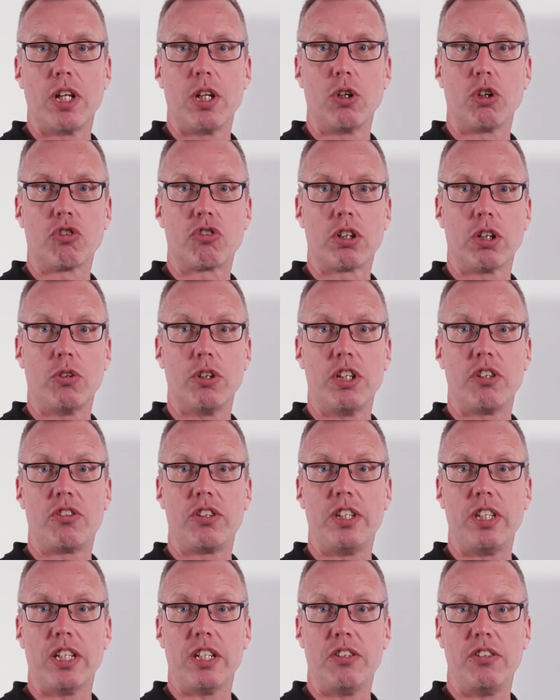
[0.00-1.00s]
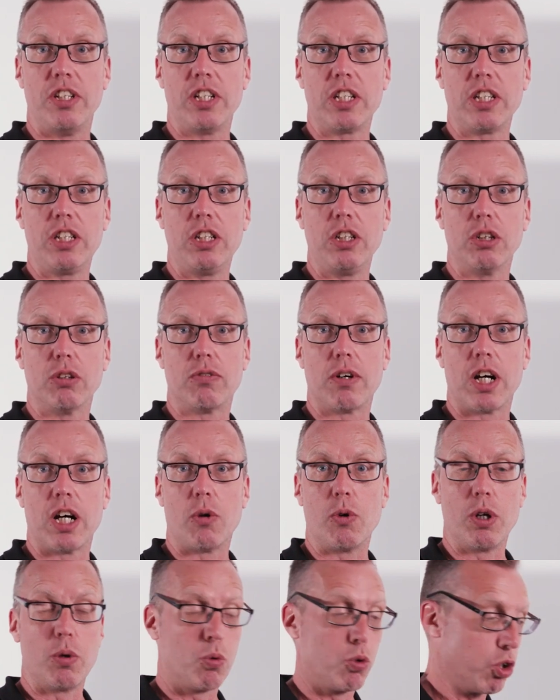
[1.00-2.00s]
And also this is the agility of
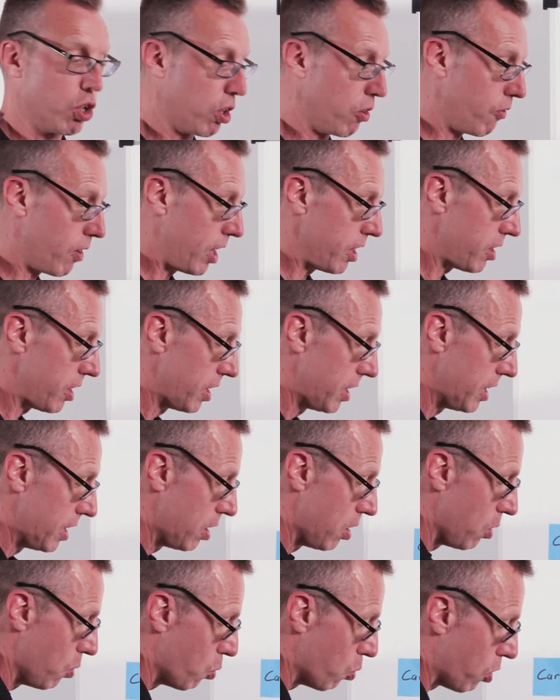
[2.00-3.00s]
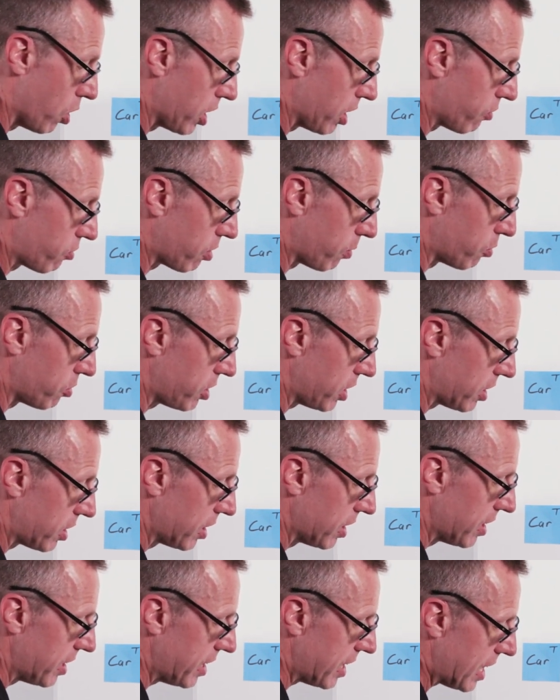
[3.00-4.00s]
how we're working, right? What if someone
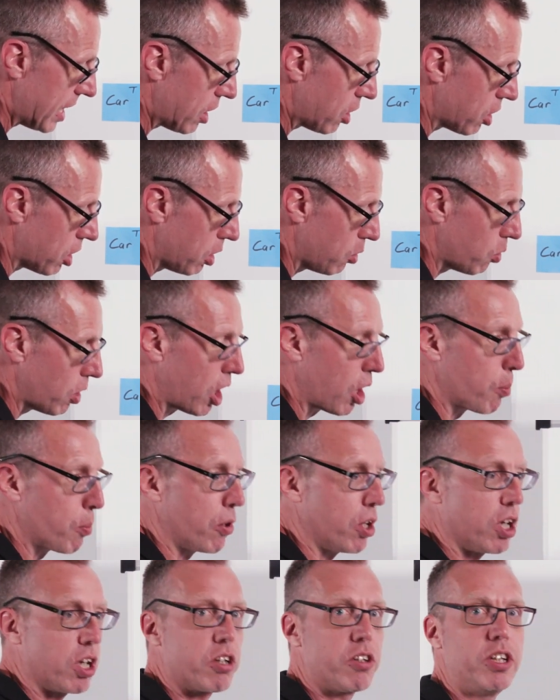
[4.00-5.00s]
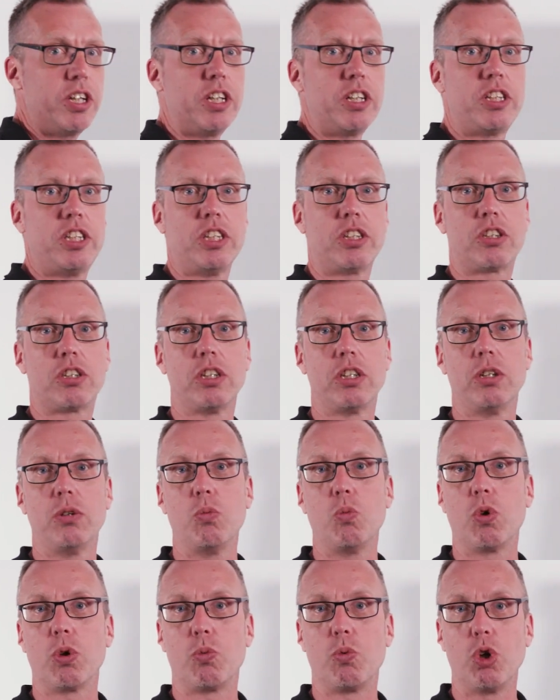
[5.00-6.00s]
says, yeah, you know, our marketing
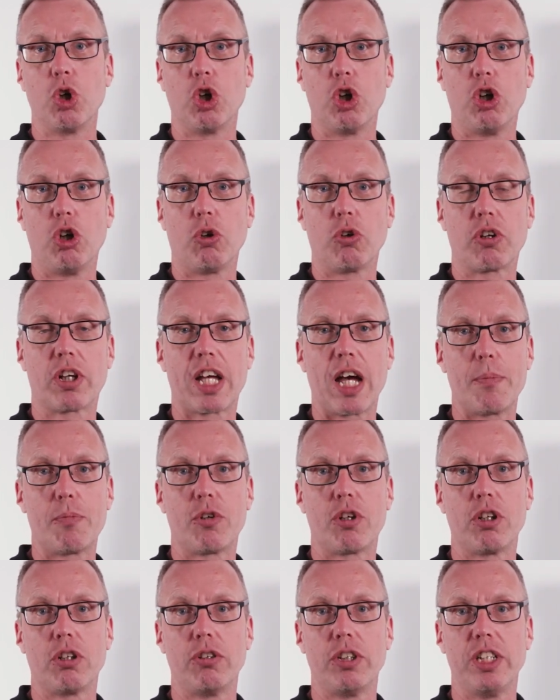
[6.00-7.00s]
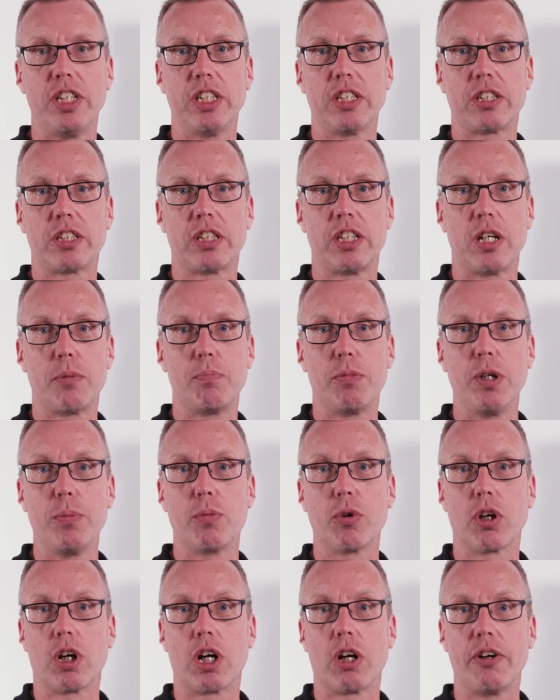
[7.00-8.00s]
system, what we all capture is that
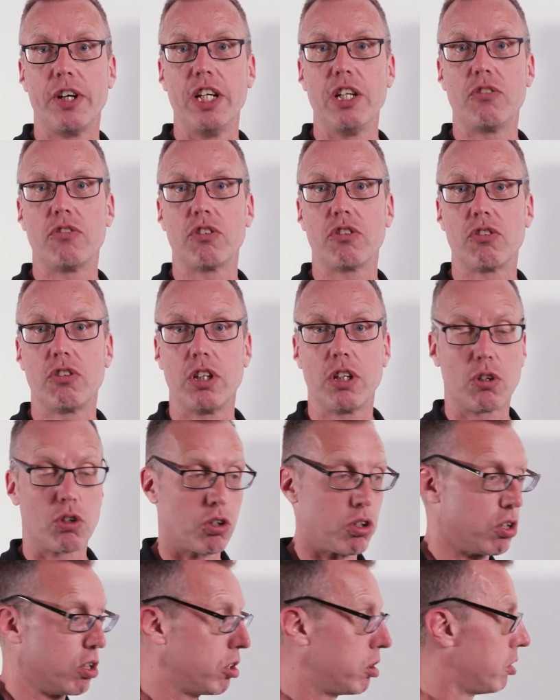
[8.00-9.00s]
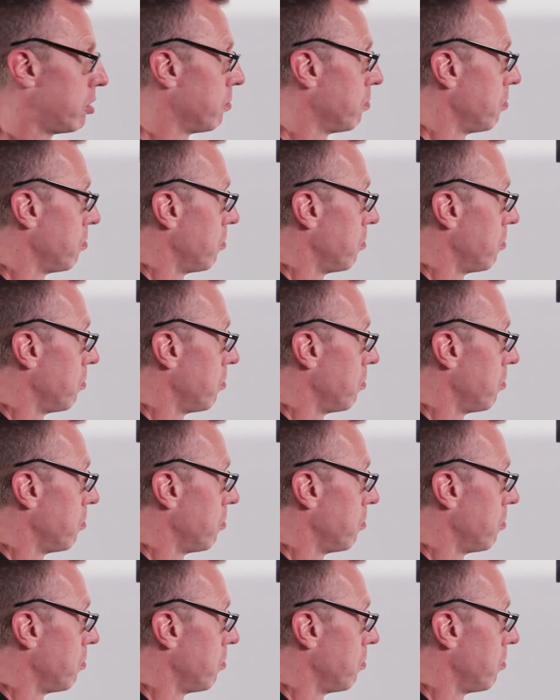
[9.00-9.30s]
people are interested in our car.